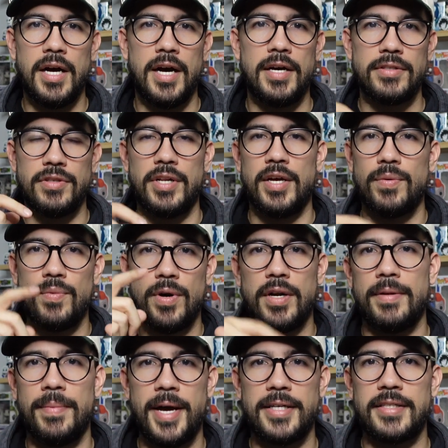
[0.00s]
So like one of
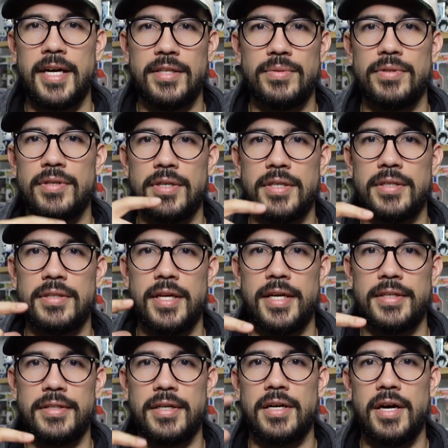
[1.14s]
the mascots would look
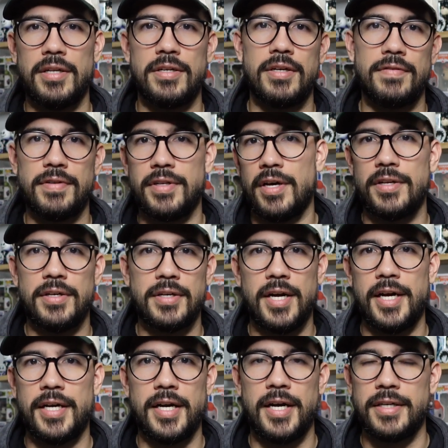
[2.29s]
like the color of another
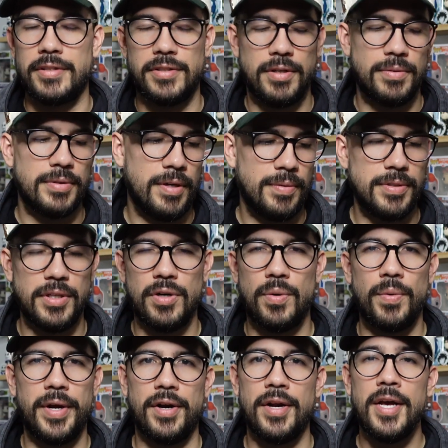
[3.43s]
icon. So it was a little
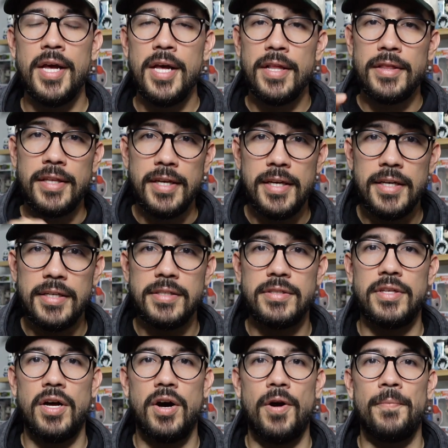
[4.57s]
weird. These,
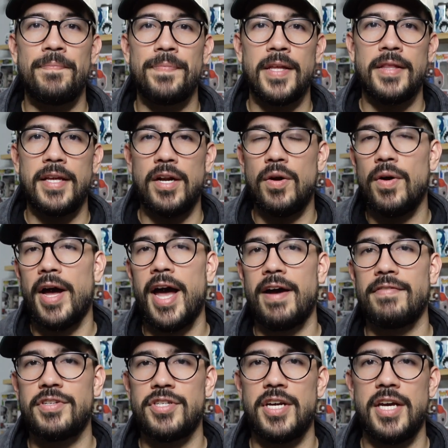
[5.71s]
though, they don't
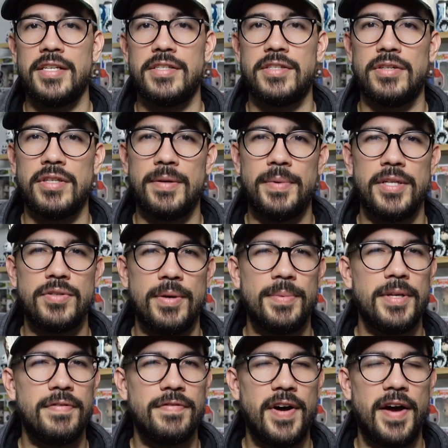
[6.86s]
have chase. They're limited to, I
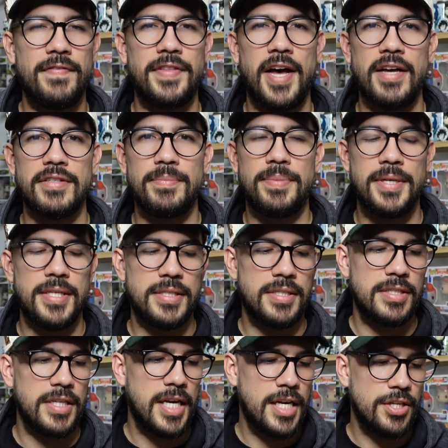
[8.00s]
believe, 5,000
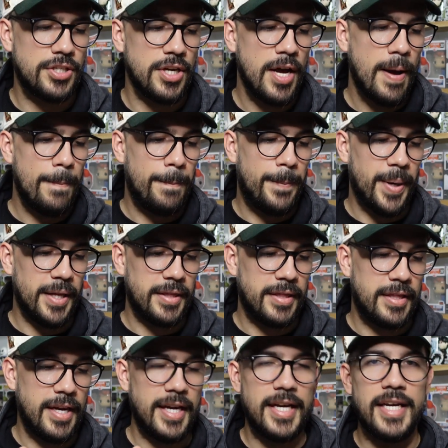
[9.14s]
pieces each, but
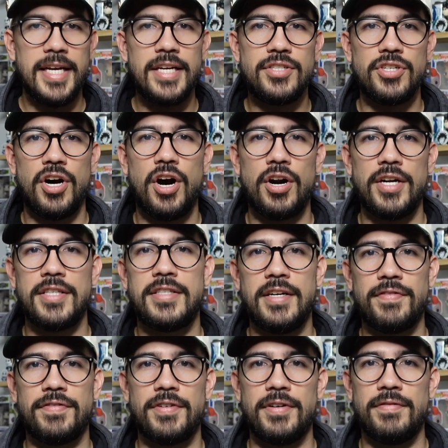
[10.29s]
they each are a
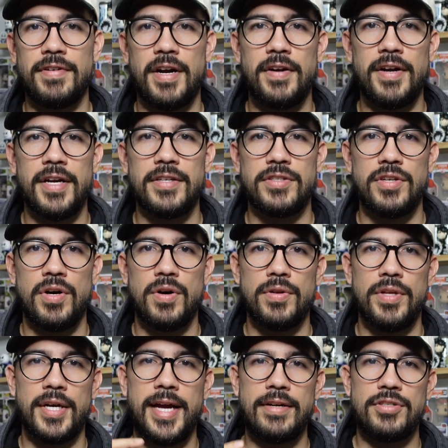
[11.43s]
different variant. So
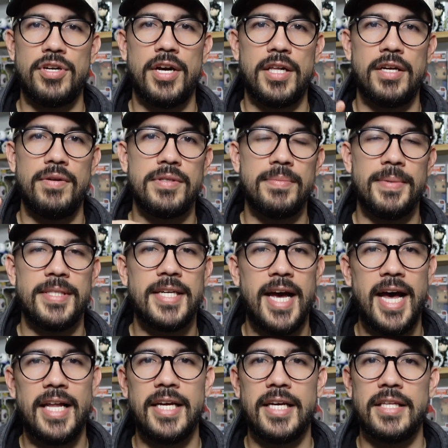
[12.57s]
the Count Chocula was a
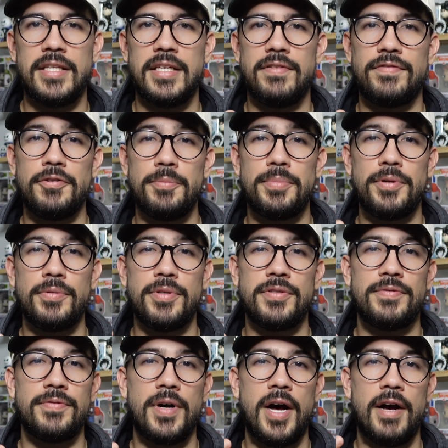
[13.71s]
metallic, the Frute Brute was
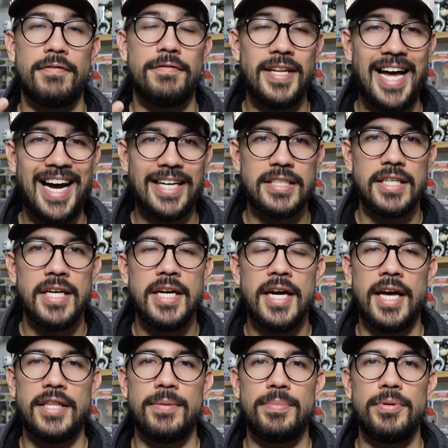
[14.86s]
flocked,
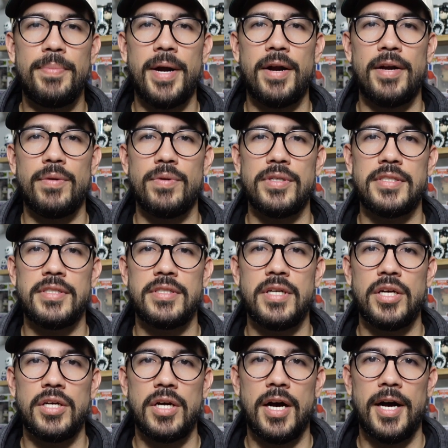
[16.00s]
and the Blueberry was
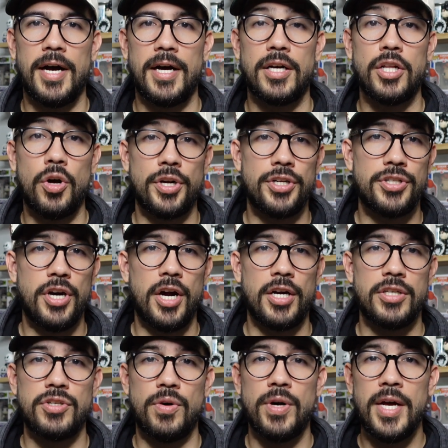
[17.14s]
glow in the dark.
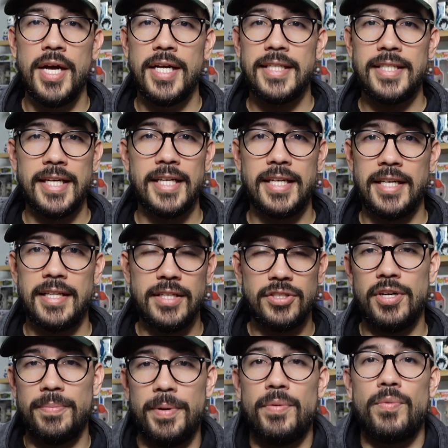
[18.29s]
So technically, this
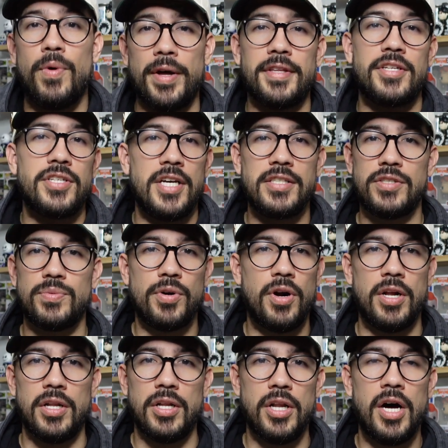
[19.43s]
should have been what the chases were
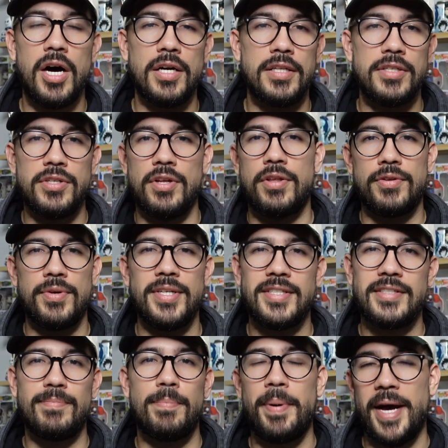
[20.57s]
all along. These are the three
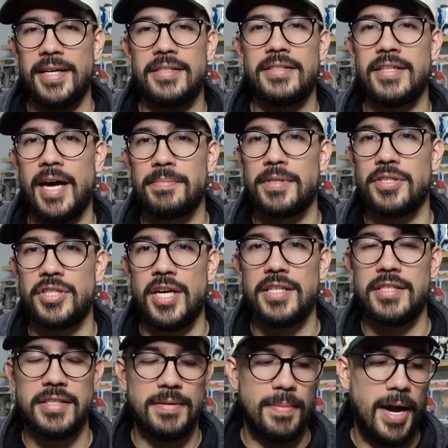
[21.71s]
best types of
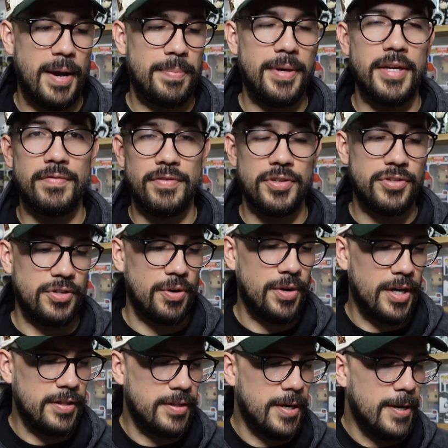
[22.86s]
chases, in my opinion, for
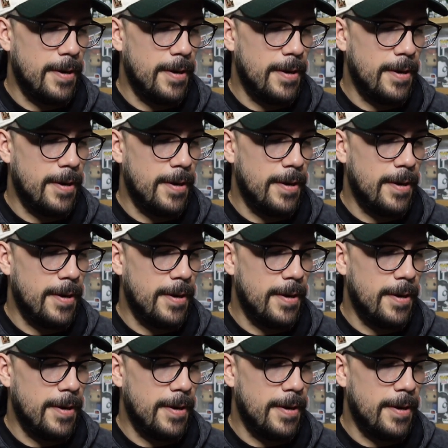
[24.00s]
sodas.